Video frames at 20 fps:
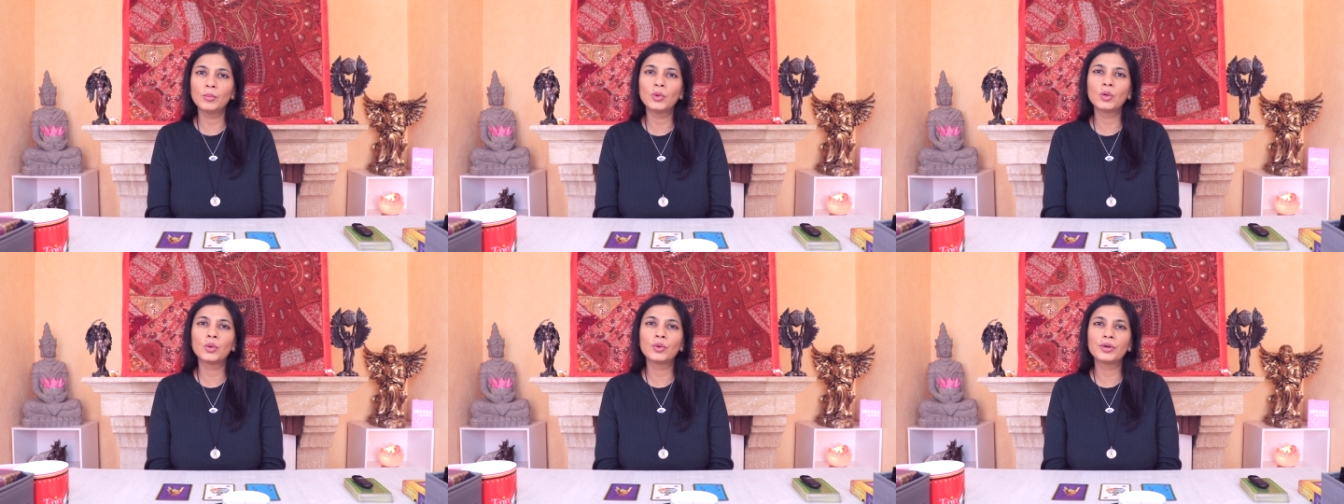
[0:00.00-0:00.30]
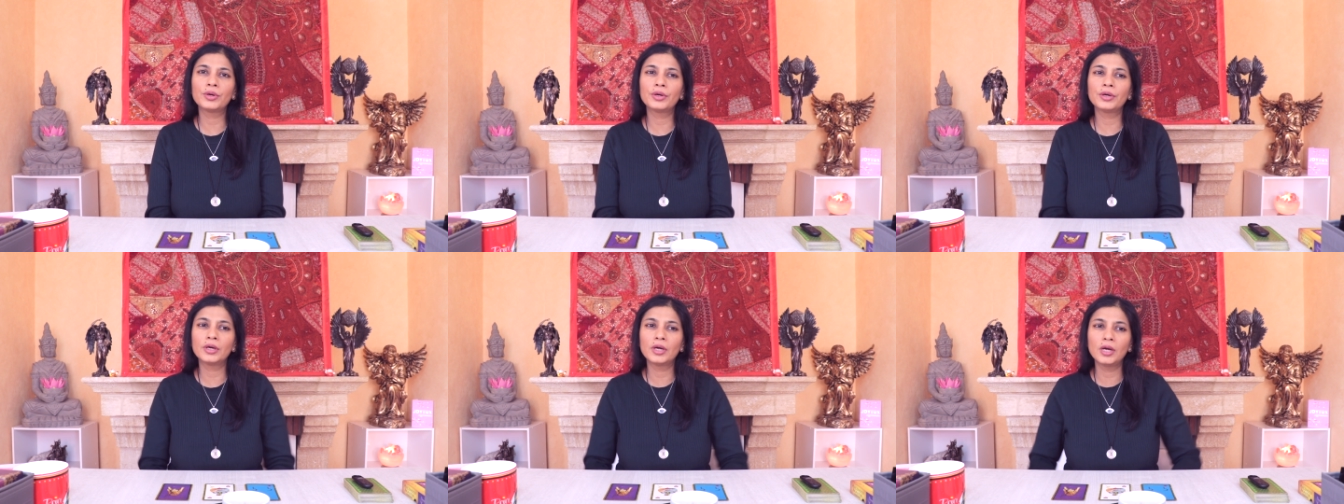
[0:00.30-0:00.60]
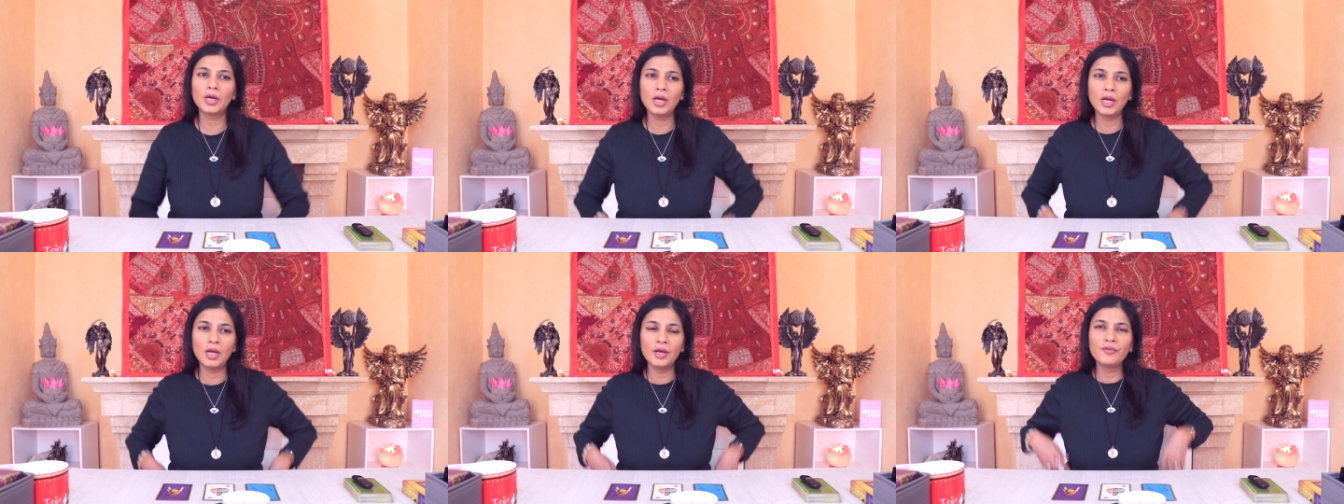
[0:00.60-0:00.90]
more
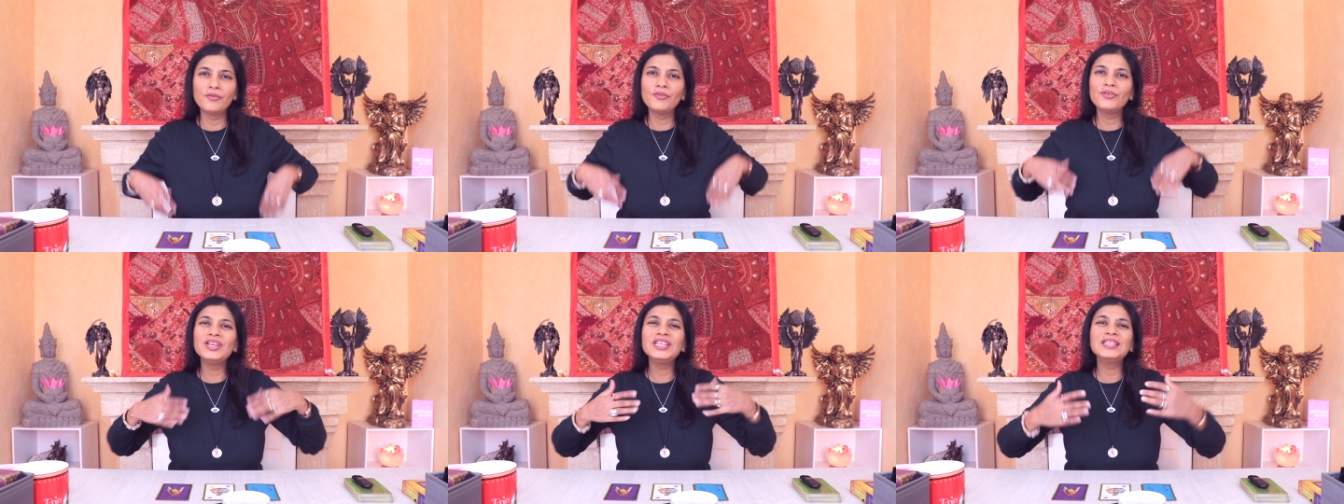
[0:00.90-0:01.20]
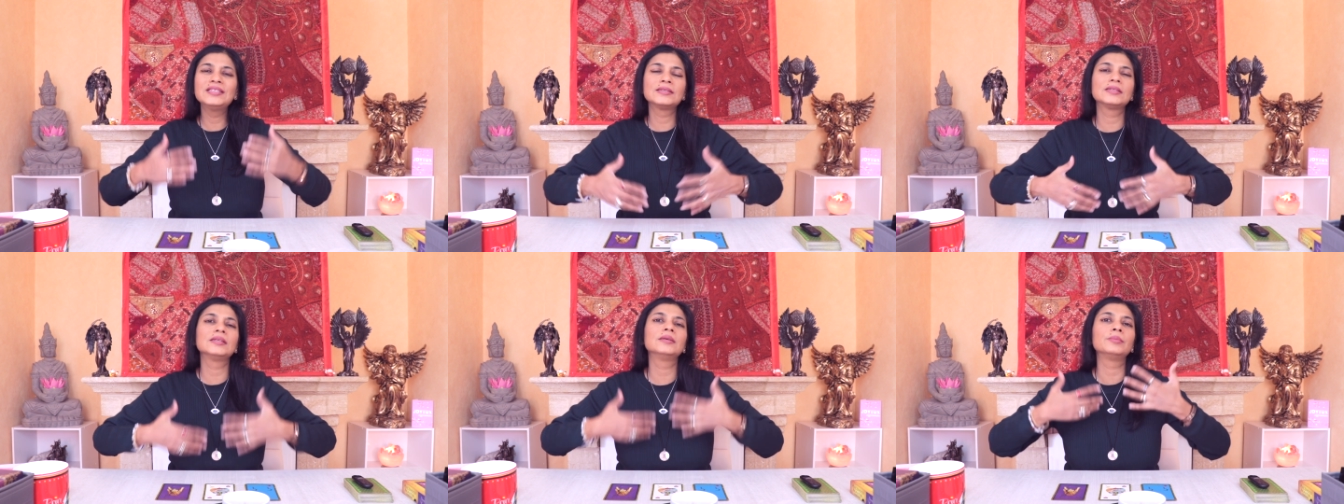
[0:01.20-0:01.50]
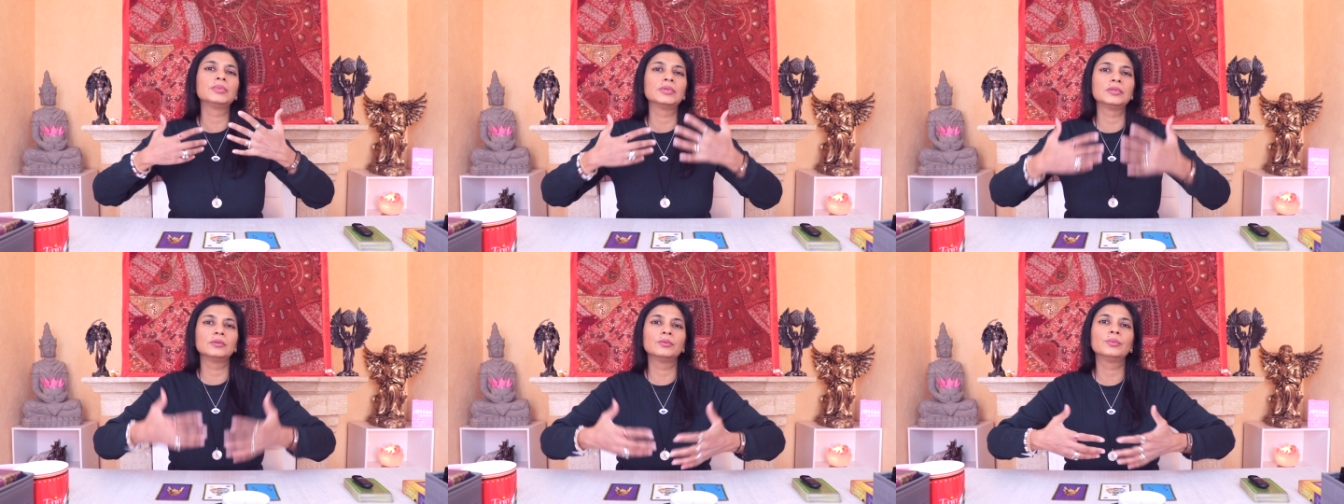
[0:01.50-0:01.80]

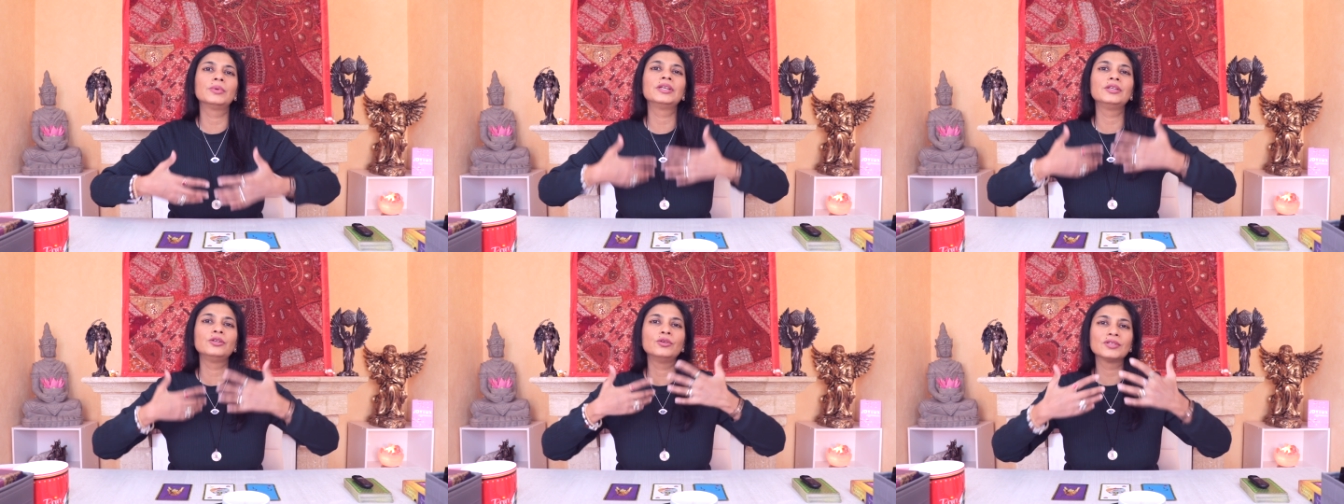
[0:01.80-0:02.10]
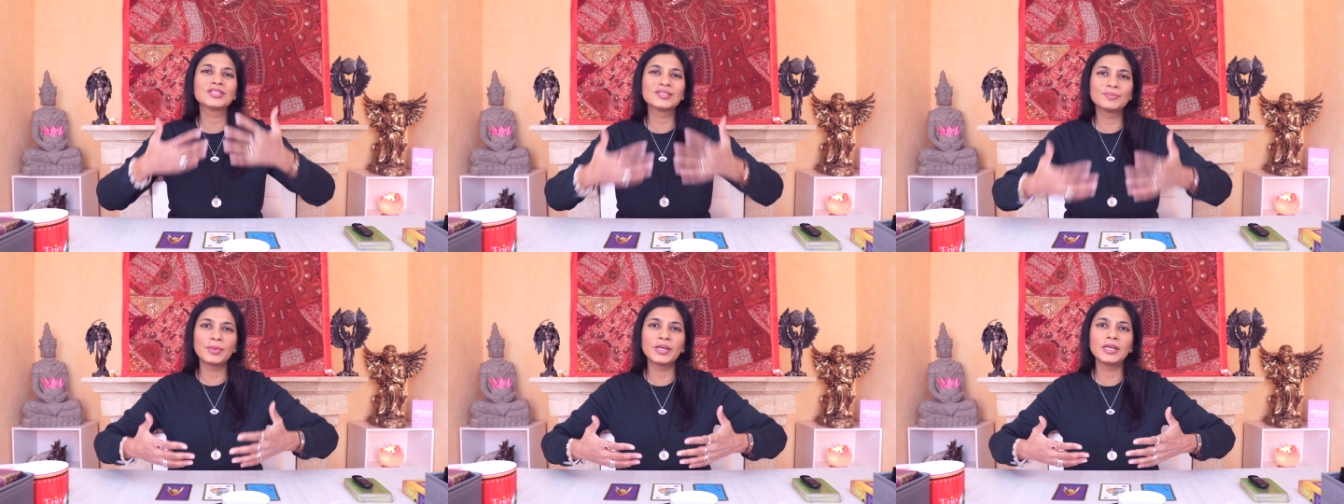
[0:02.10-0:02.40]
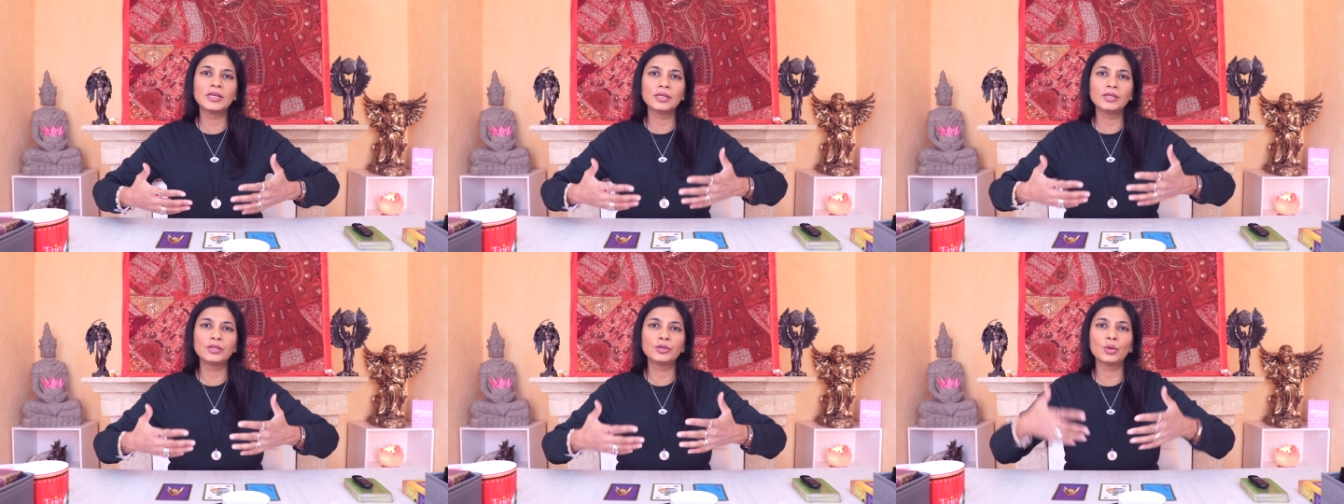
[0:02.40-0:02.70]
reasonable when you're
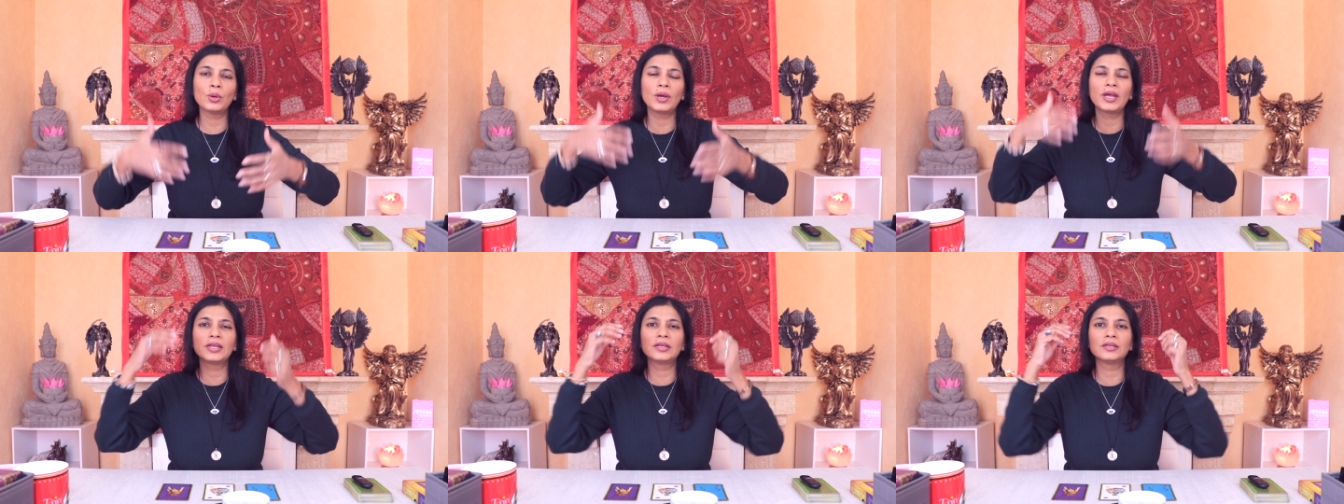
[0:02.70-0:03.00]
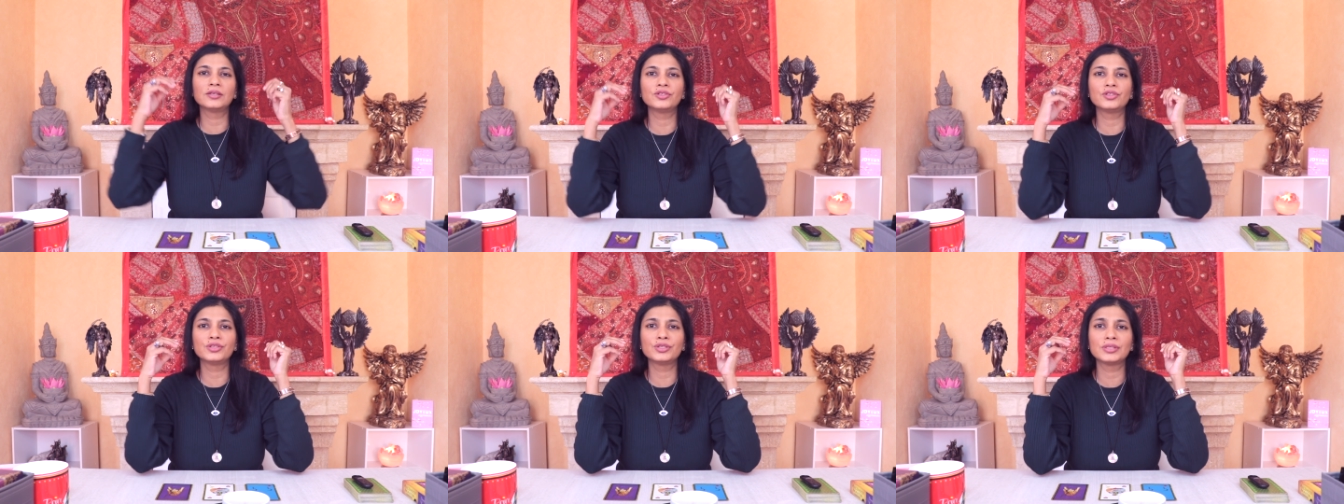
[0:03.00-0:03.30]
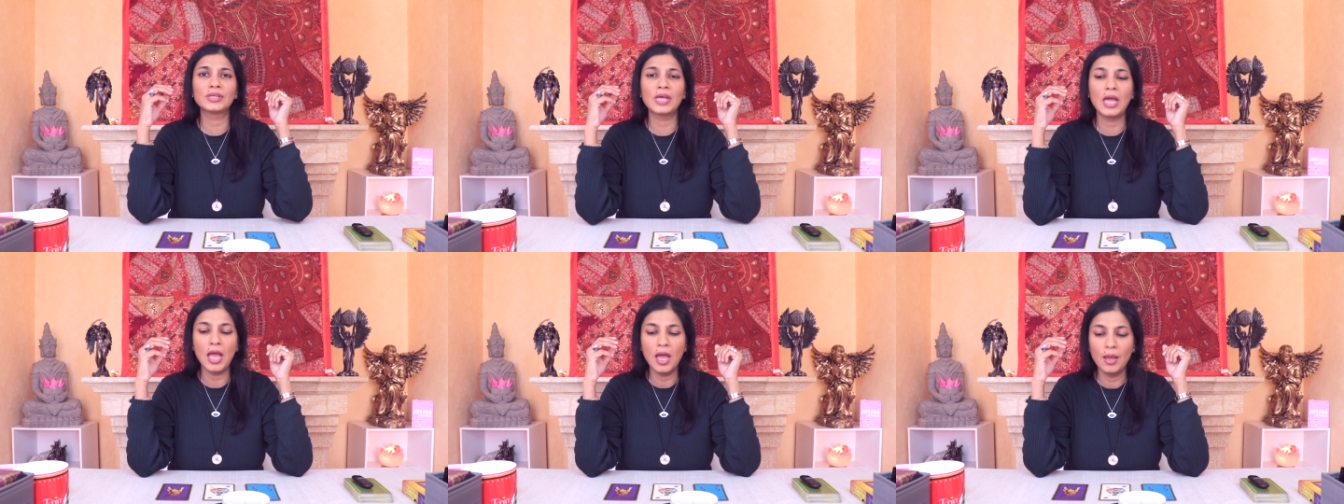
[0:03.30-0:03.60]
spending your energies.